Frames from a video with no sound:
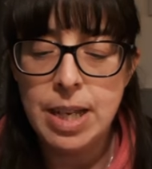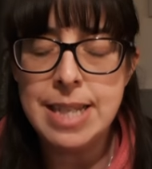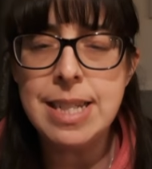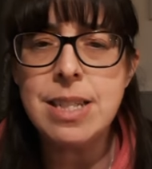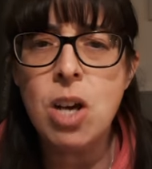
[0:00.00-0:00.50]

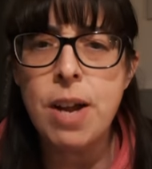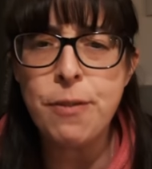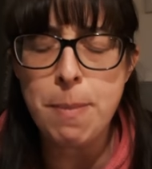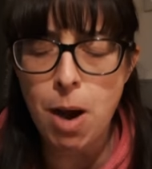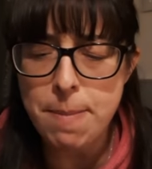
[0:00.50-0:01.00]
Is it time
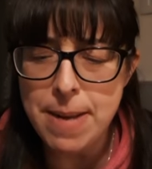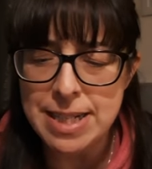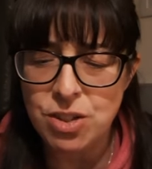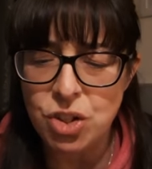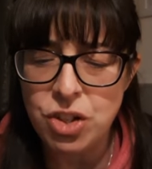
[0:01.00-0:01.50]
for my
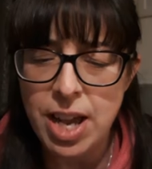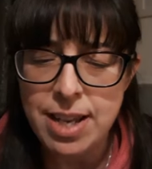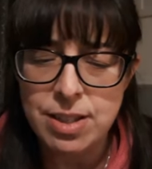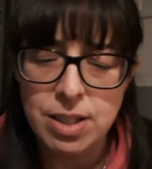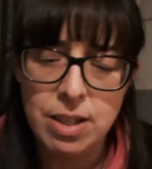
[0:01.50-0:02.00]
medicine
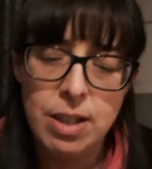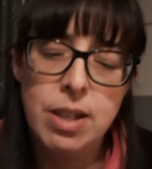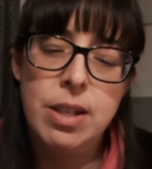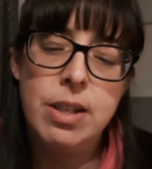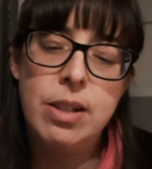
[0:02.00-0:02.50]
yet?
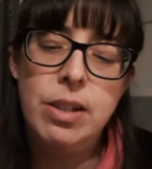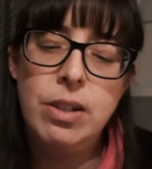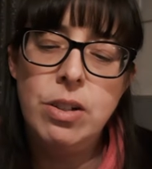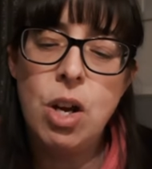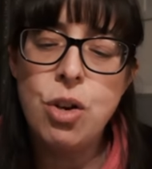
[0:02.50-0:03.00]

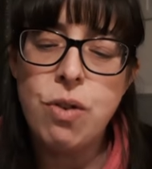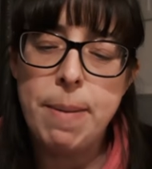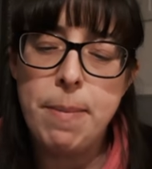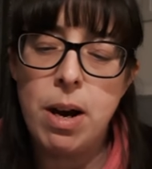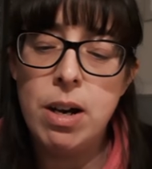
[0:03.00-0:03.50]
No,
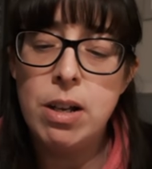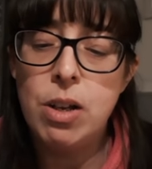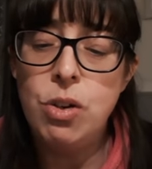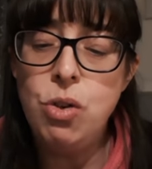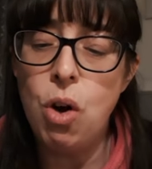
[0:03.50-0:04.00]
Grandma.
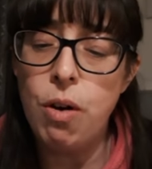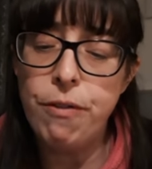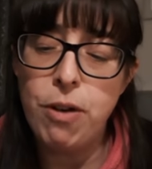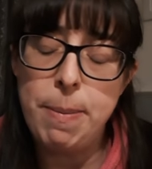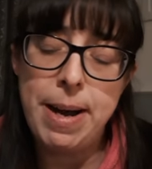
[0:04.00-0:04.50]
Not
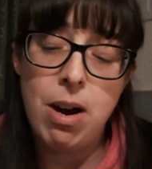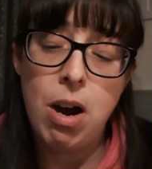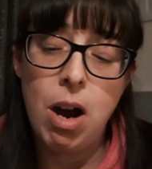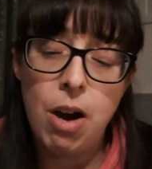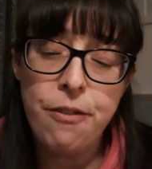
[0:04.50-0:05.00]
for about
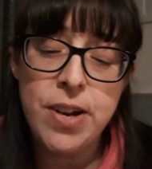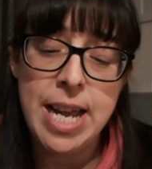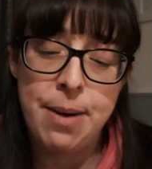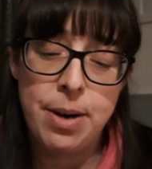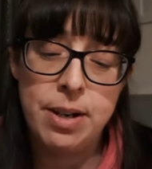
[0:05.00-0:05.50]
half an
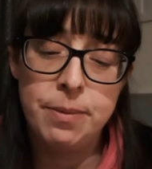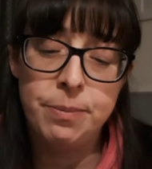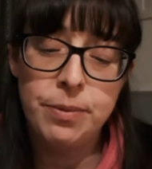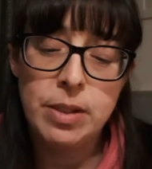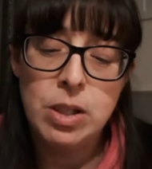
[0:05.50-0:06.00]
hour.
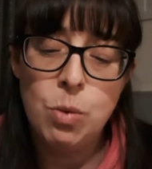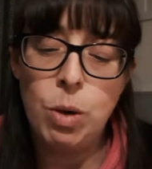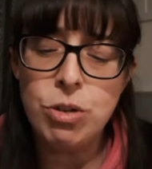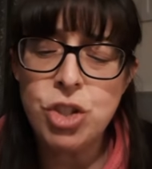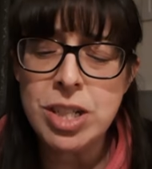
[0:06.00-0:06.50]

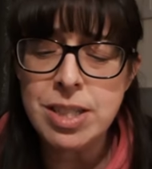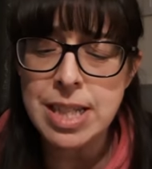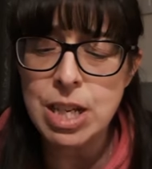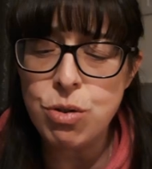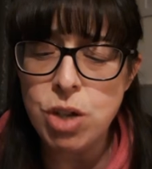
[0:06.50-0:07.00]
Well, just
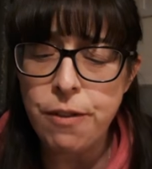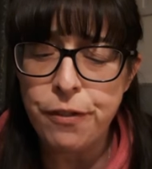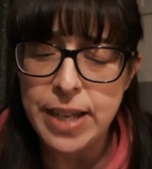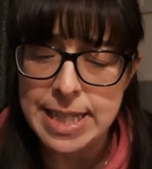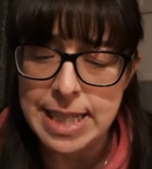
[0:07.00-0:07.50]
see so you don't
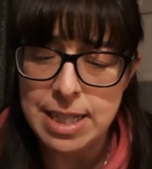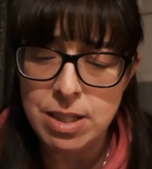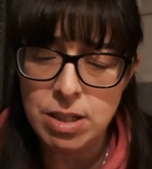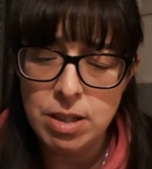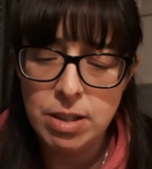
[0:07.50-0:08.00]
forget
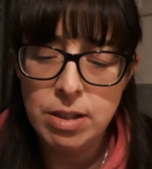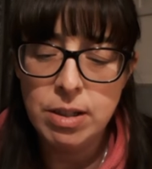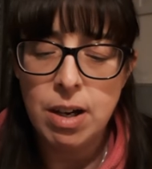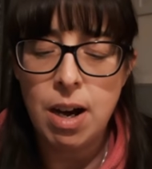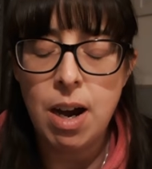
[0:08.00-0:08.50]
it.
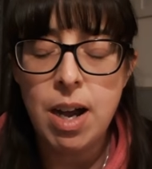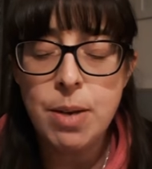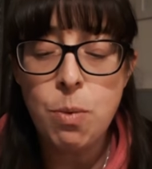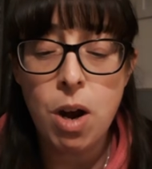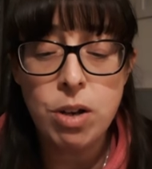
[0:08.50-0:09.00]

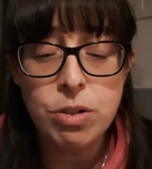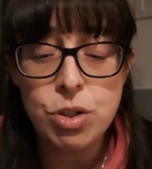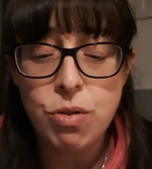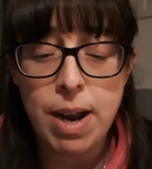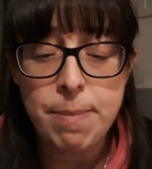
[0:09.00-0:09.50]
I
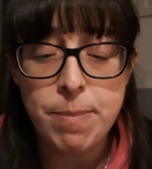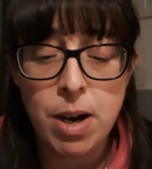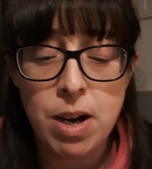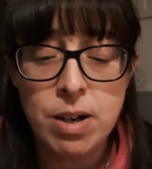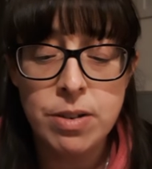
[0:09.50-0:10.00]
won't,
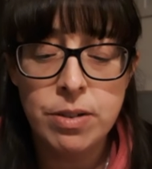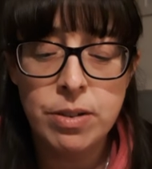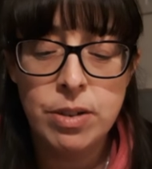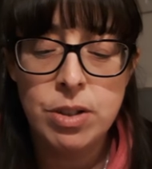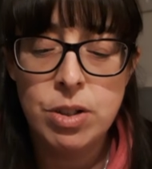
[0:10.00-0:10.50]
Grandma,
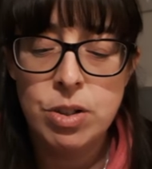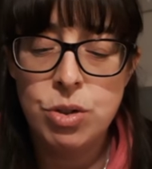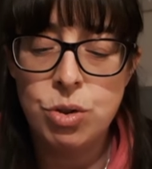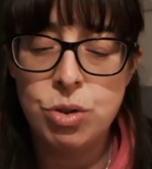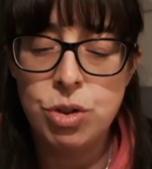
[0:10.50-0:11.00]

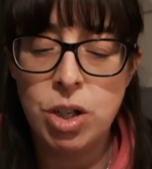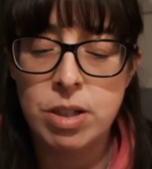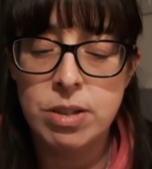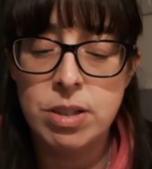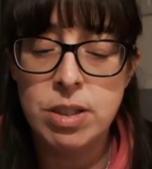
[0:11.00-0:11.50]
George
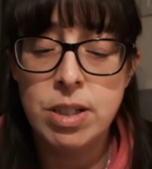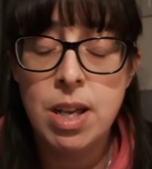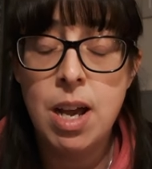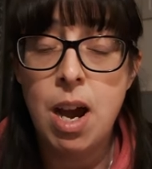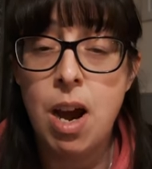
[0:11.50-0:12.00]
answered.
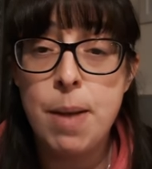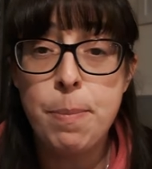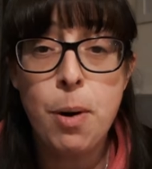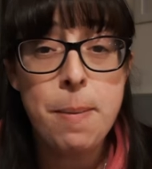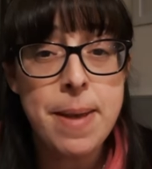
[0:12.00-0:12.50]
I
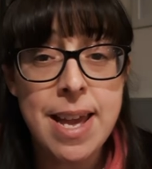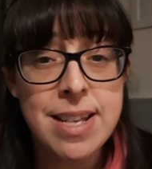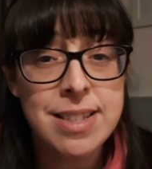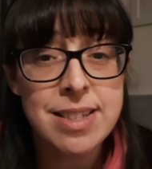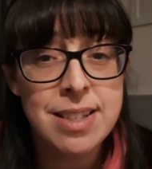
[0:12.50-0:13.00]

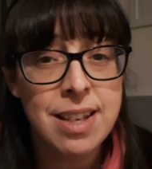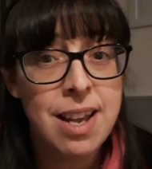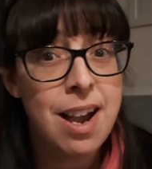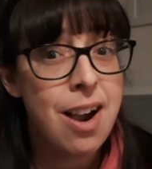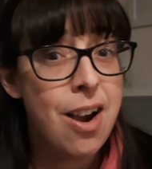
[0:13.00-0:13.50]
promise
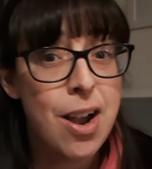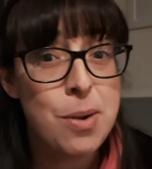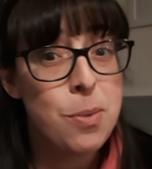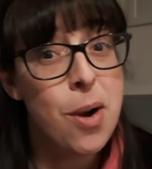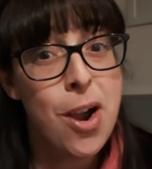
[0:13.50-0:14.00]
I
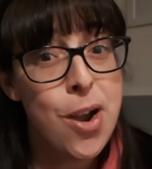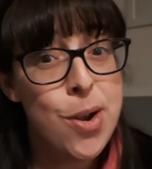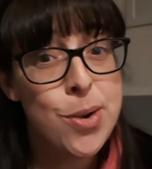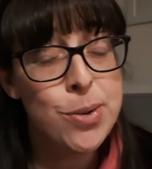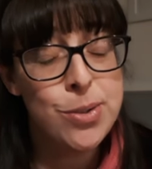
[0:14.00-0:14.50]

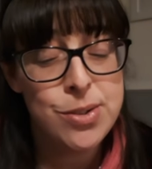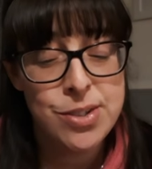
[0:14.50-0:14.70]
won't.